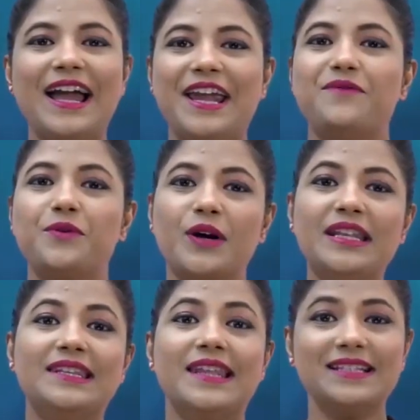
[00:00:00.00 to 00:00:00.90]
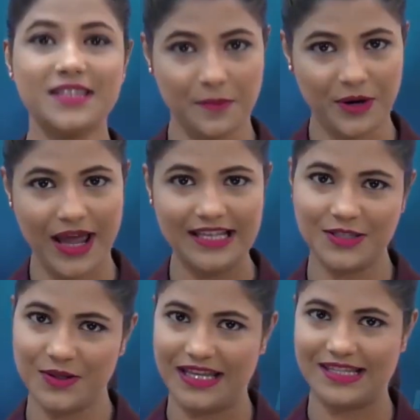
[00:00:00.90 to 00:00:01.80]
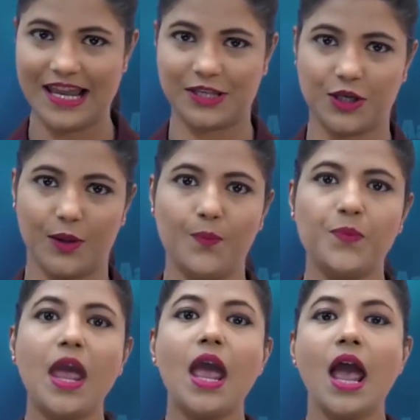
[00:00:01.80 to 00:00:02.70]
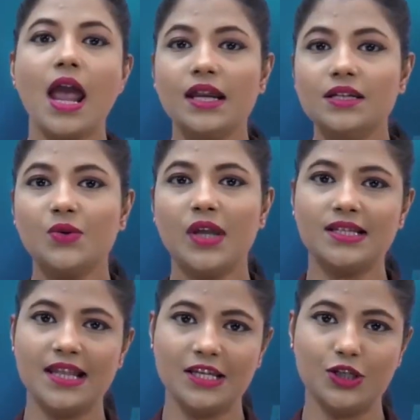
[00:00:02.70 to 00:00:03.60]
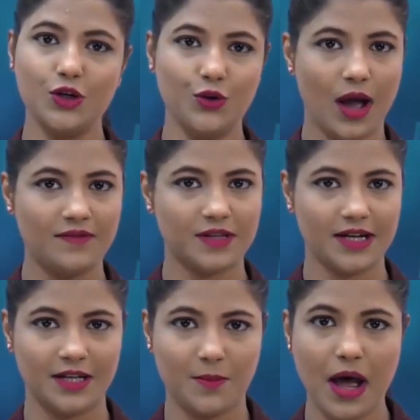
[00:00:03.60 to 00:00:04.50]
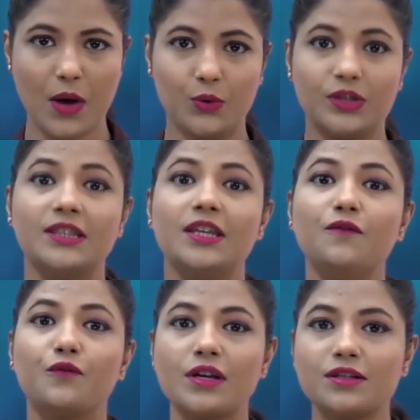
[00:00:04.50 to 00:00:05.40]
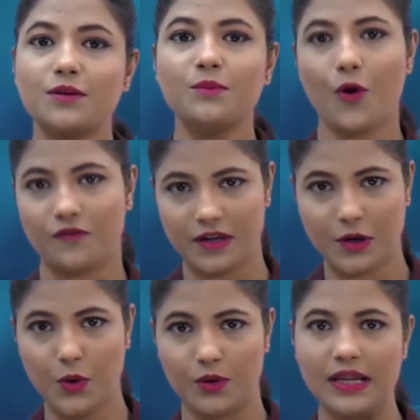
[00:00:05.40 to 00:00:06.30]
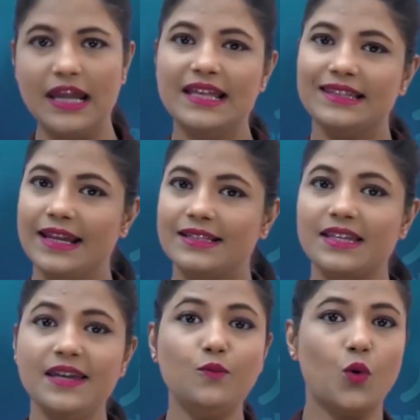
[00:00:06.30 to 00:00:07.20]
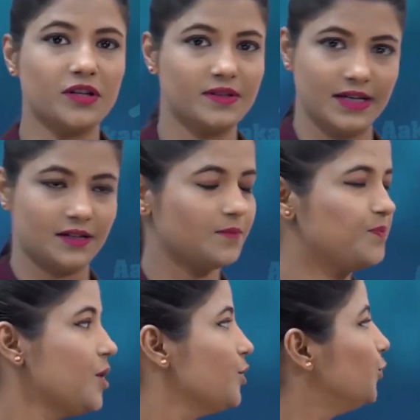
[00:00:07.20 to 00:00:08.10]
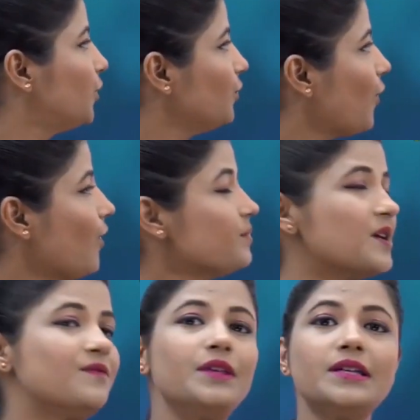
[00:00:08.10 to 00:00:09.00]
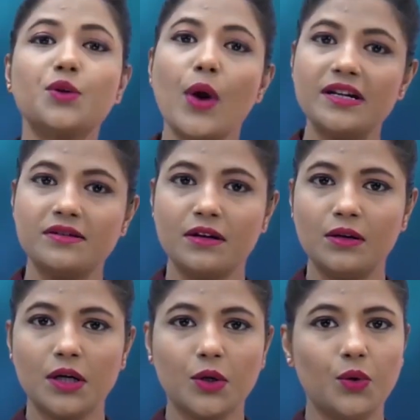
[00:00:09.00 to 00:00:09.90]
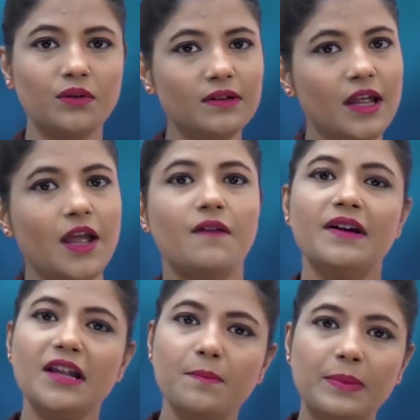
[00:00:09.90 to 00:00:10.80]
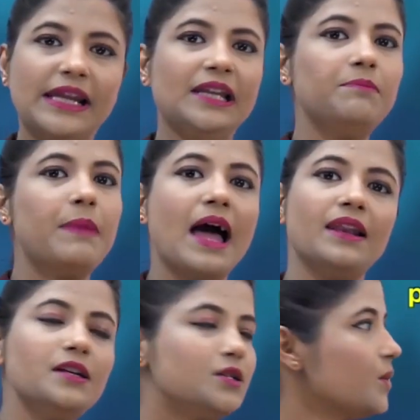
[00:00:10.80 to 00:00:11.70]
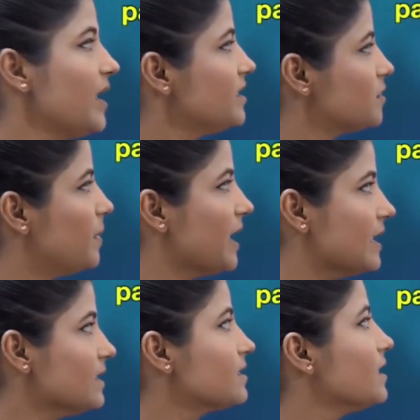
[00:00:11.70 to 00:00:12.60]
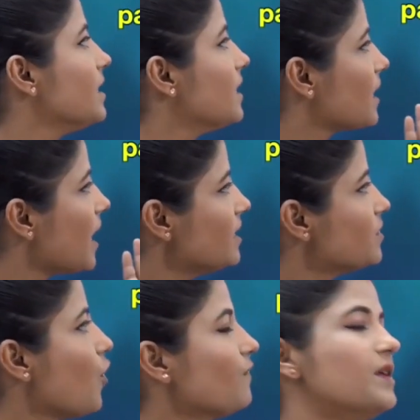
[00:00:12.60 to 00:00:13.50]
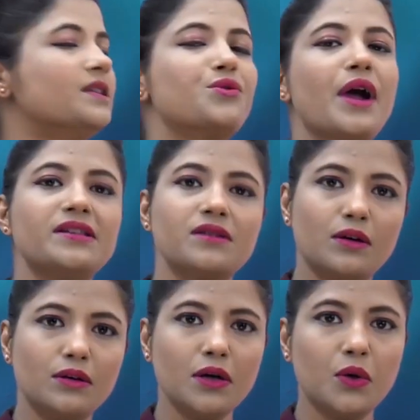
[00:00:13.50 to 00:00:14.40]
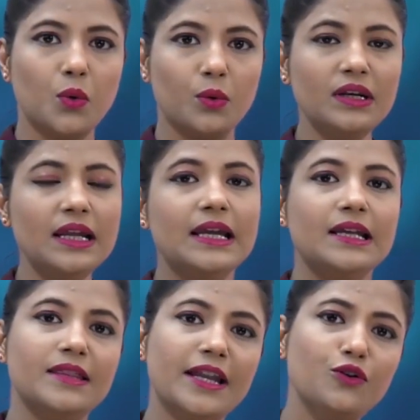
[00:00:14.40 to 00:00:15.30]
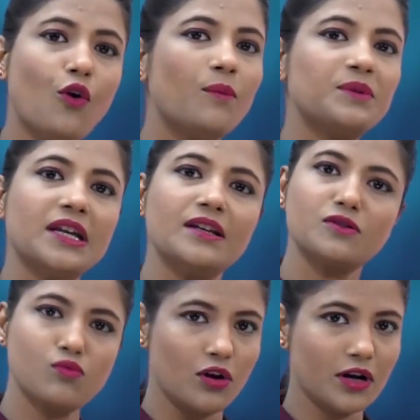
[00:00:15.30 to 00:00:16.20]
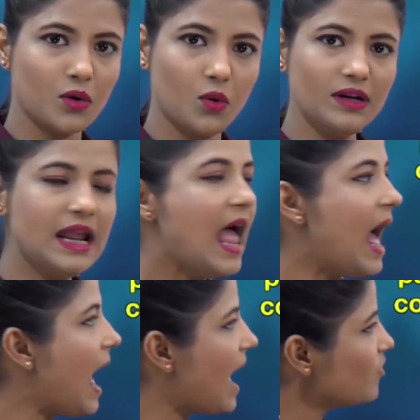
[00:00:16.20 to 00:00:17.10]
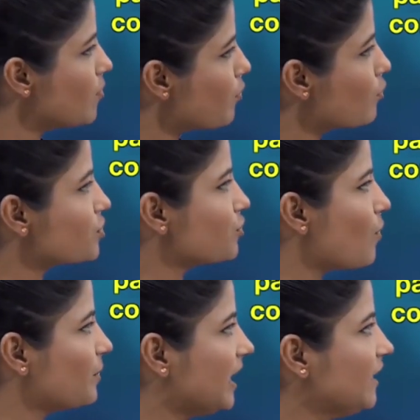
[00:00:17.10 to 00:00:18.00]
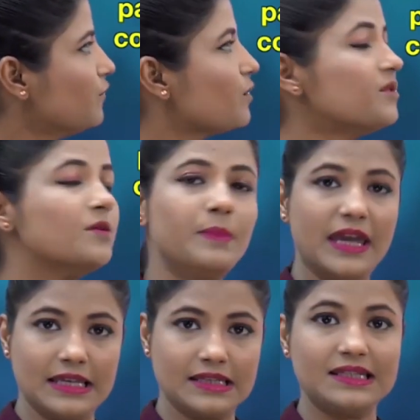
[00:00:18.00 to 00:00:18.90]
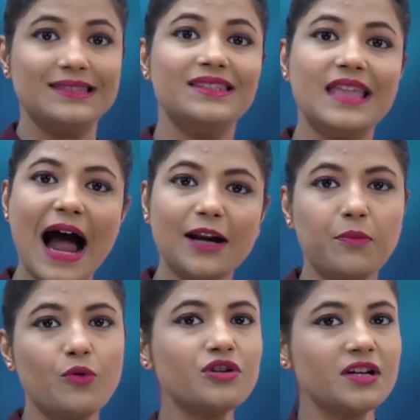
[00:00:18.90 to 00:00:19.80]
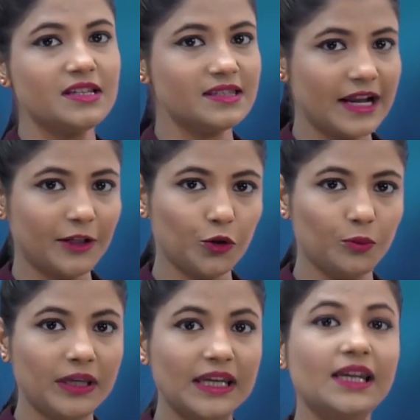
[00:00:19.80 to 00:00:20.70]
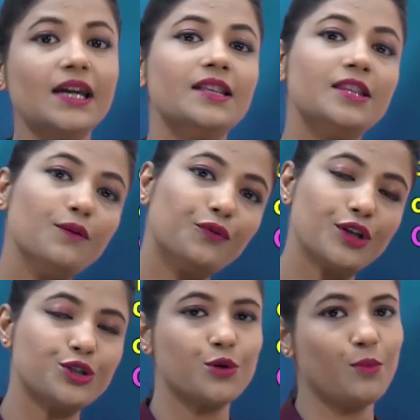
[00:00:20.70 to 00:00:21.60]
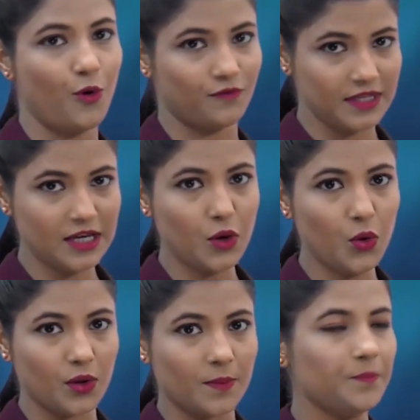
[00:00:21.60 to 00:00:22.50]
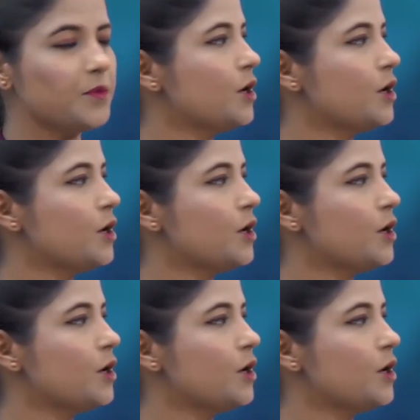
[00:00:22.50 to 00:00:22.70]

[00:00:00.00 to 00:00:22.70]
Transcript: Hi everyone, let's summarize today's lecture. In today's lecture, you have studied about the frustum of a cone. Let's see what is it. You can observe this right circular cone. When a plane parallel to its base cuts off this right circular cone, then you obtain a smaller cone and the portion obtained from the base. That portion is said to be the frustum of the cone.